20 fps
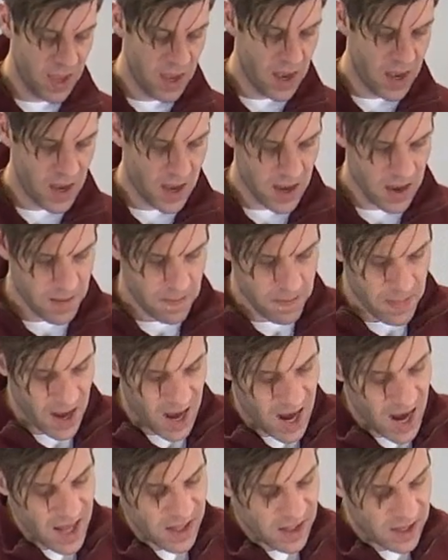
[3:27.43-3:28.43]
Um,
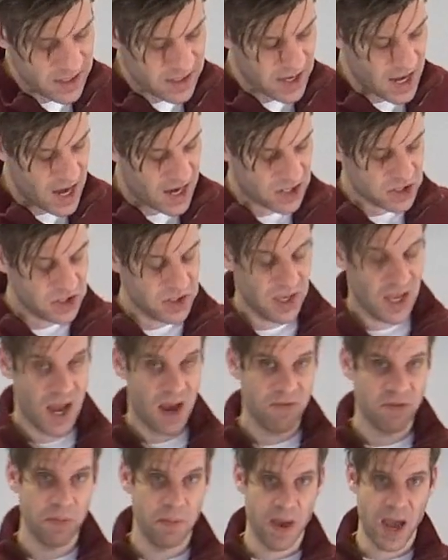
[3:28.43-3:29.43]
I like to actually
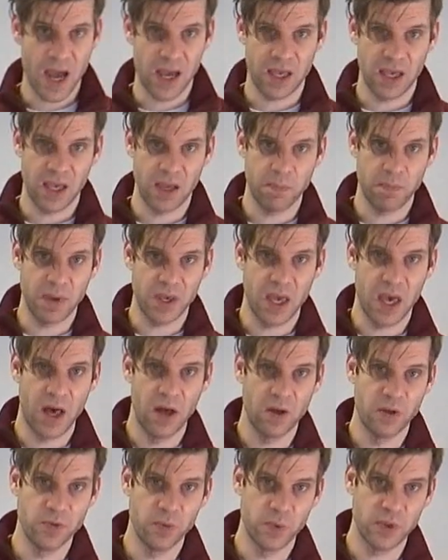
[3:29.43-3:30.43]
have the backing be
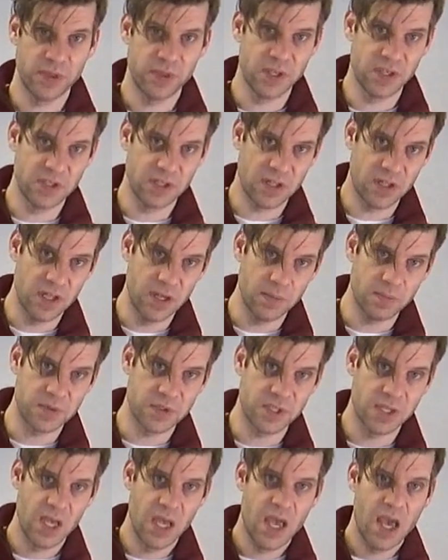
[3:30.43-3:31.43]
held with these
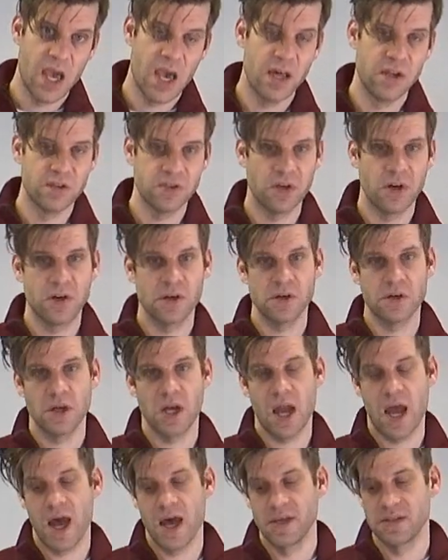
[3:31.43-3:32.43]
clips, and as
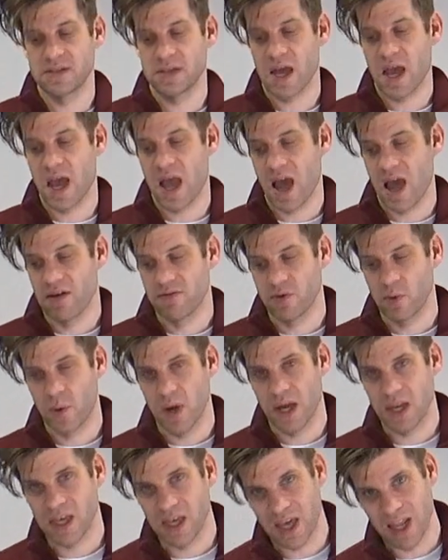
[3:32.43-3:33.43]
long as I have a
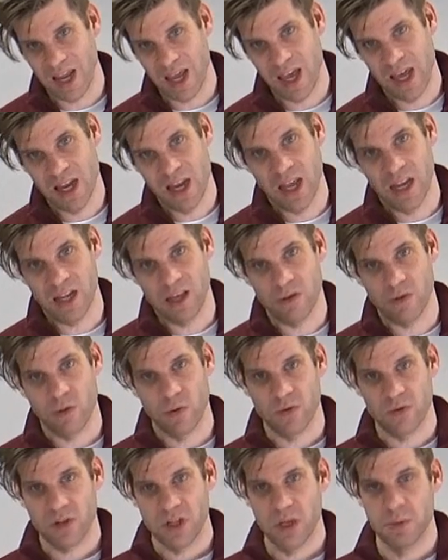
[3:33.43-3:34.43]
way to get in and get
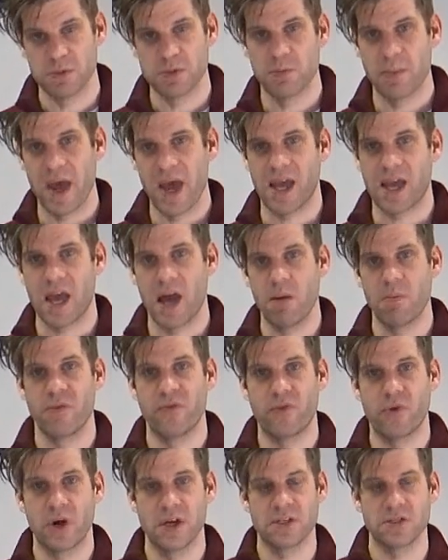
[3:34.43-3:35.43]
those clips back out
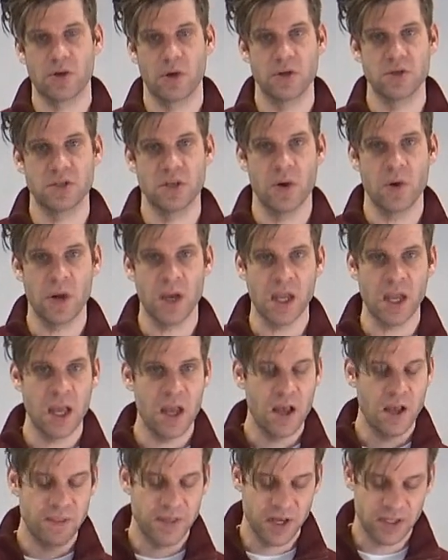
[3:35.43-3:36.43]
before I start sewing,
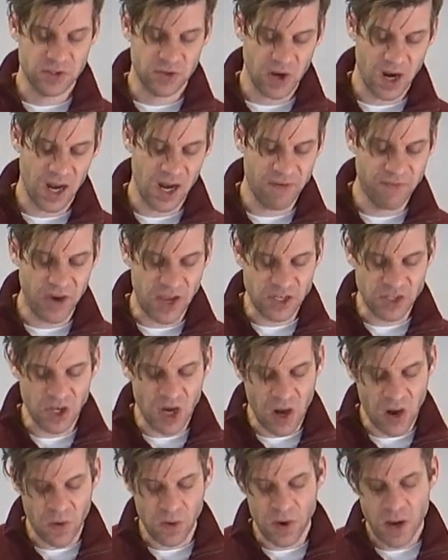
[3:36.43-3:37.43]
that's great. If I
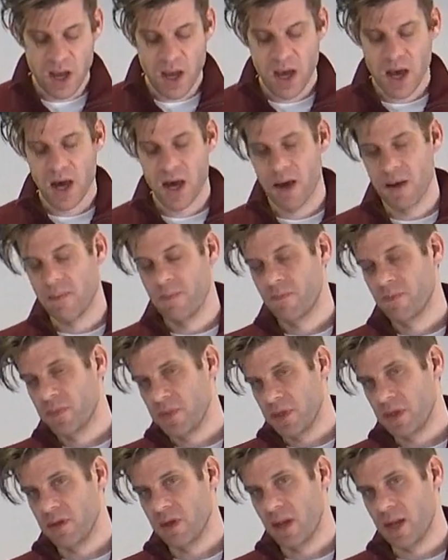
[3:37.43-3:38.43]
don't, um,
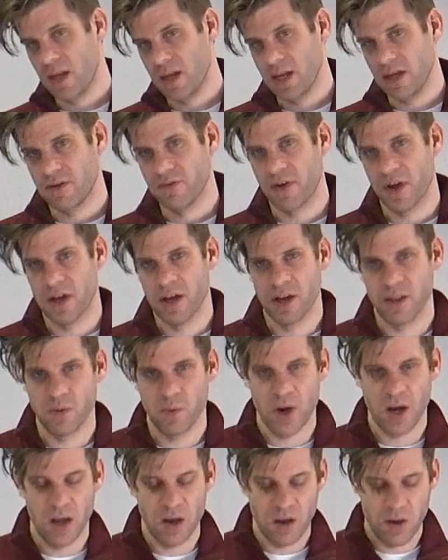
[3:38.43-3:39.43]
you need to find another
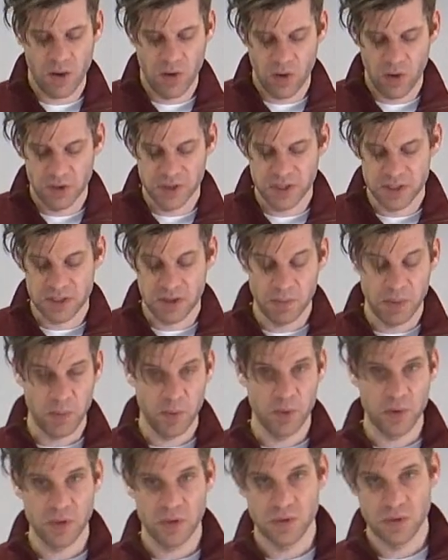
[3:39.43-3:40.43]
way to hold it. Some
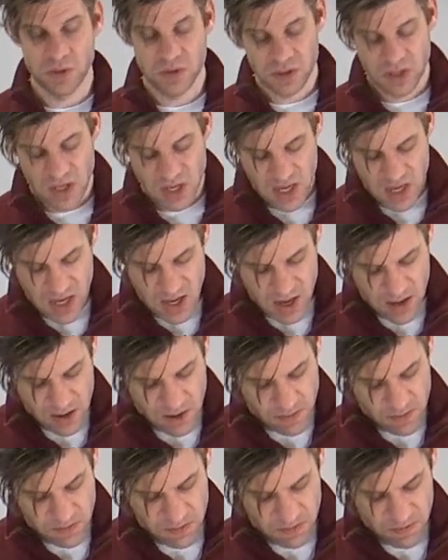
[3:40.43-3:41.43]
people use
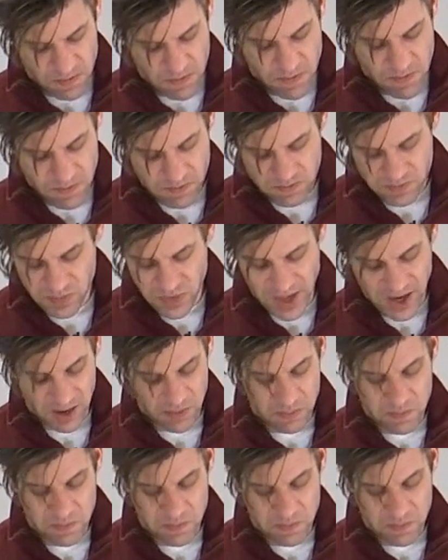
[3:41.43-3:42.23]
um, like